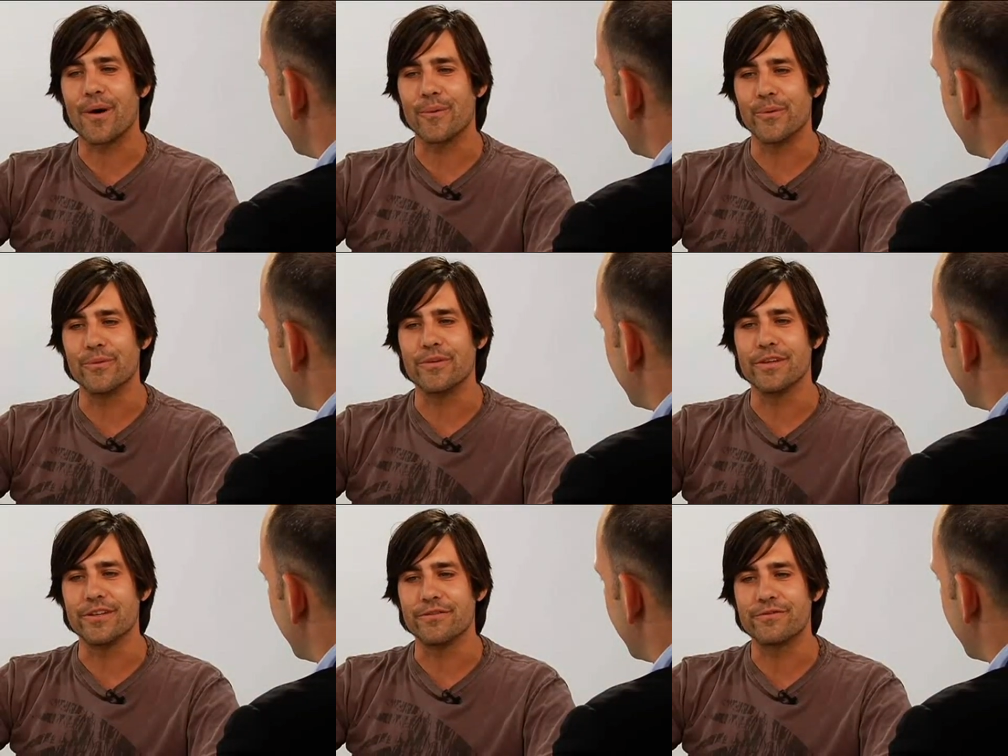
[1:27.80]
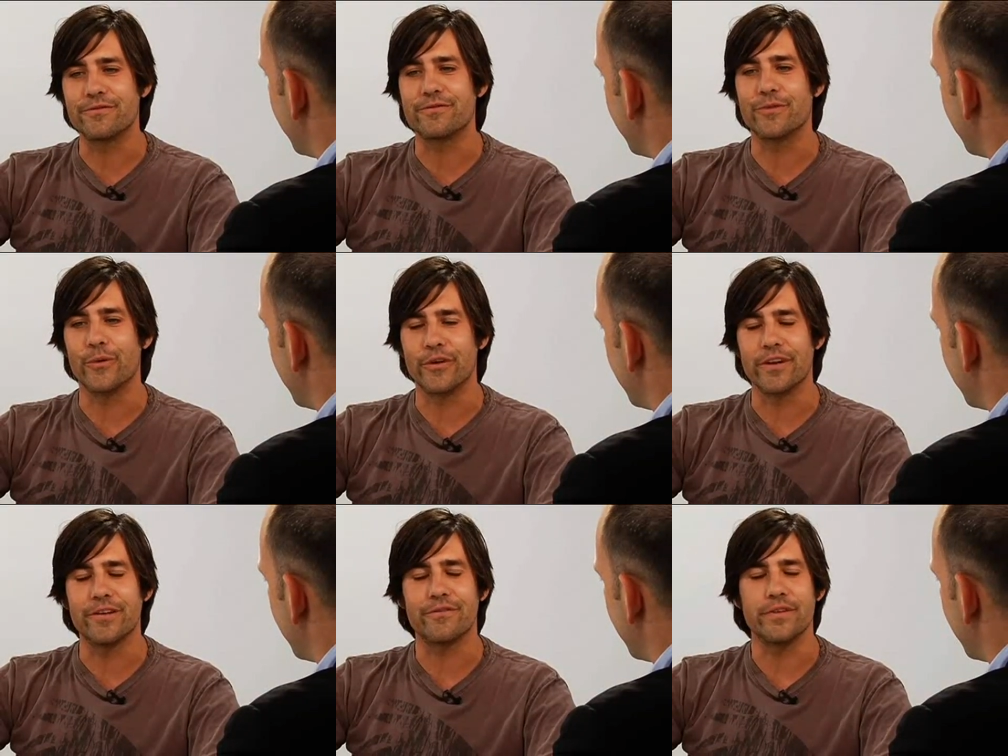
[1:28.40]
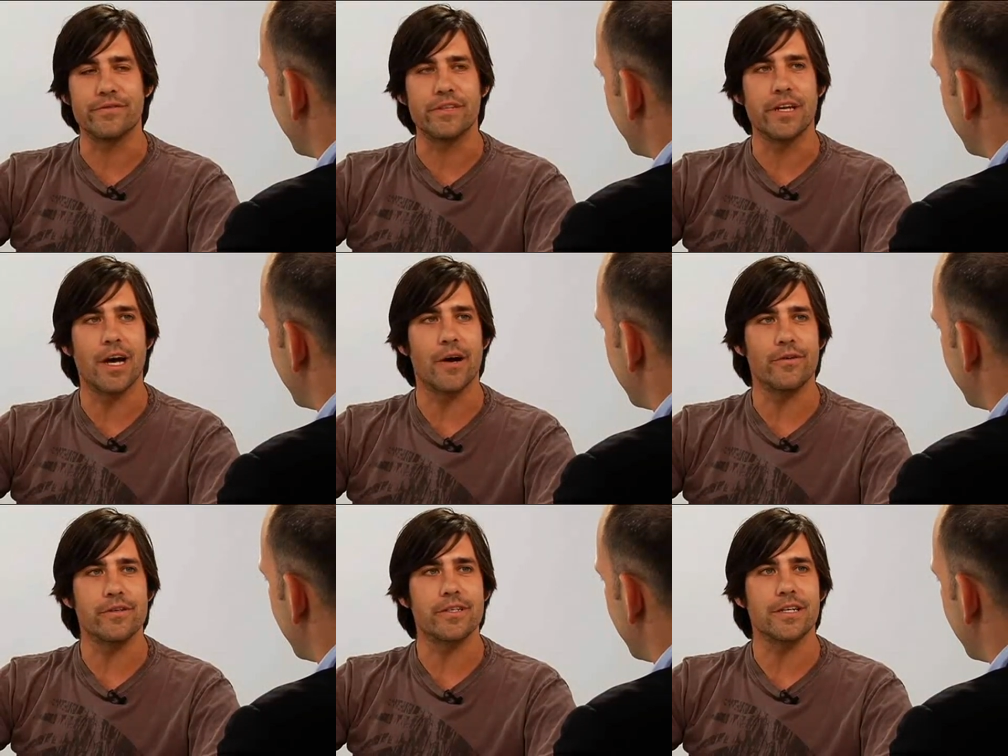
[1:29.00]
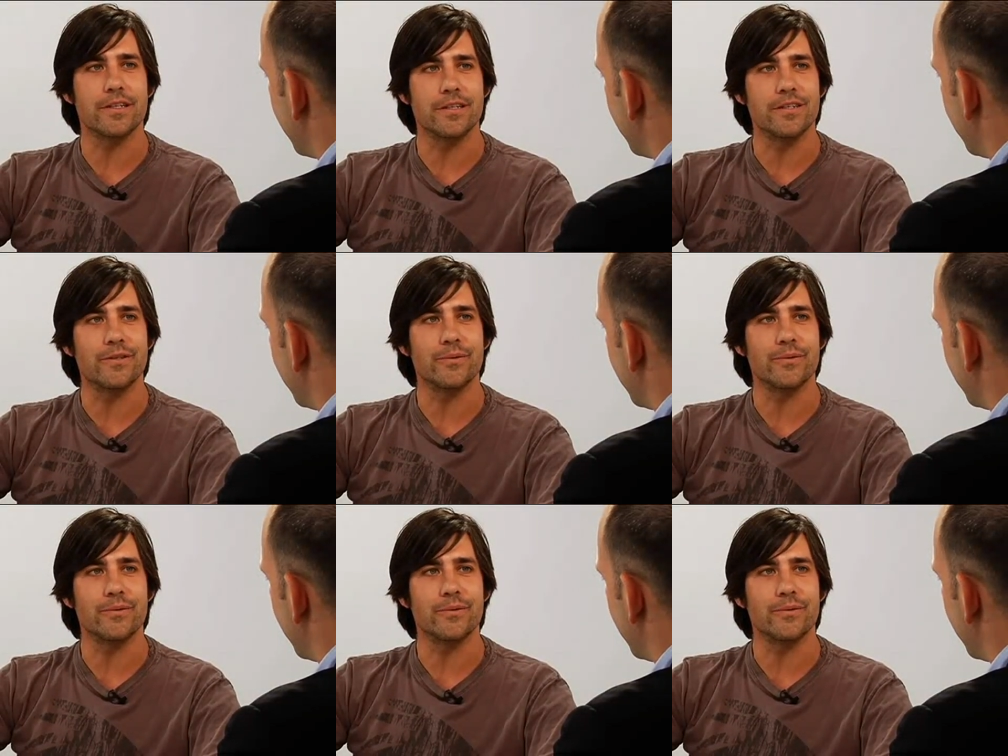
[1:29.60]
probably 40 to 50 hours at